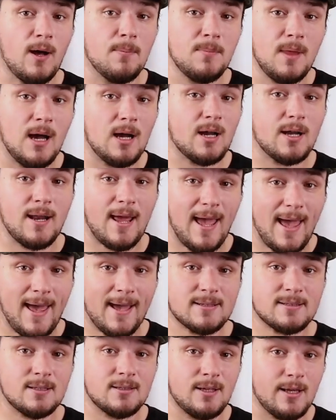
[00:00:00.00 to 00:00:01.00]
I'm not gonna
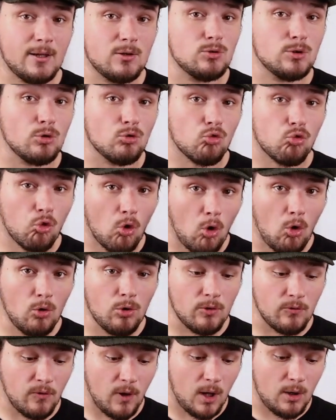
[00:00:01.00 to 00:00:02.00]
accidentally roll
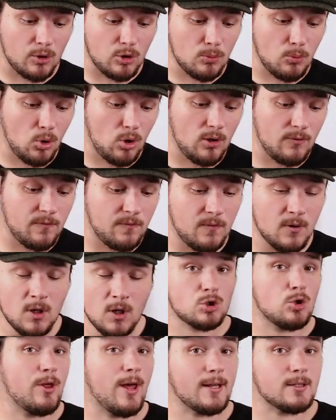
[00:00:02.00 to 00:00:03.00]
the volume off.
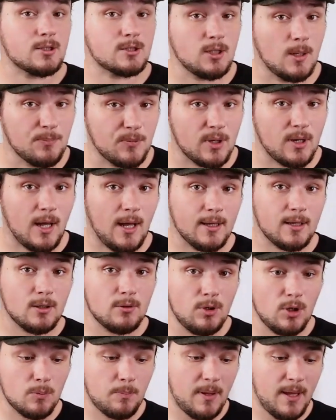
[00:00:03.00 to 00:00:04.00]
So that's something I
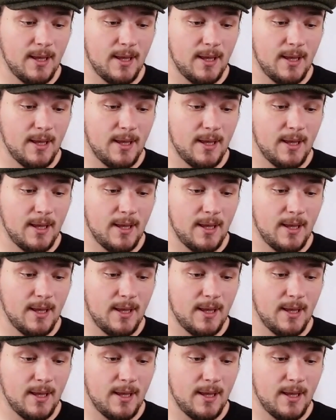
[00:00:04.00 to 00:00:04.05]
can look